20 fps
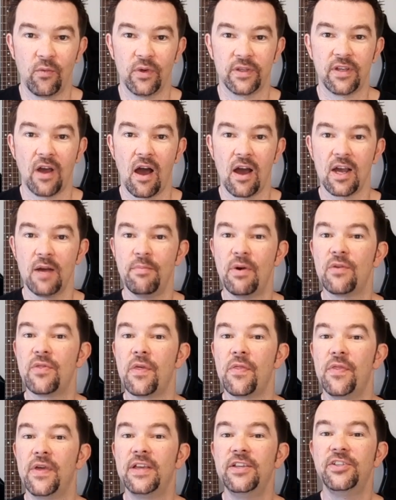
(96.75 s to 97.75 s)
We'll talk about
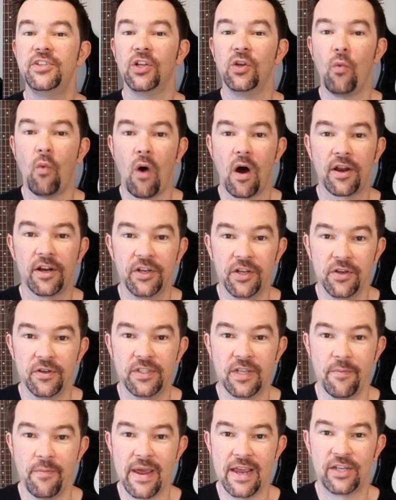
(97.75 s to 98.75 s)
the things you'll want to do
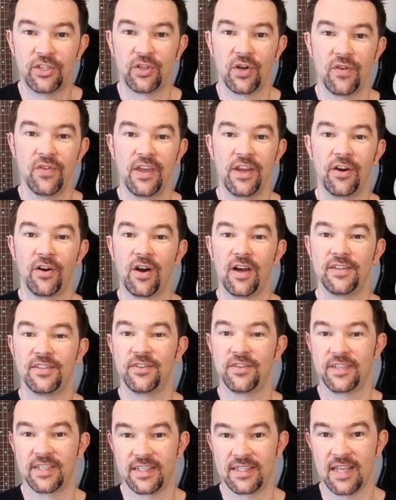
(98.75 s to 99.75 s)
to make sure that your hunts
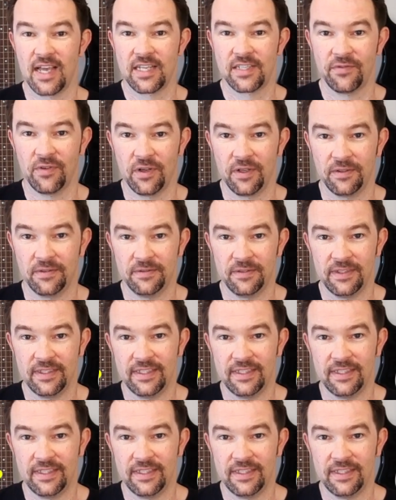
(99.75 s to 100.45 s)
are successful.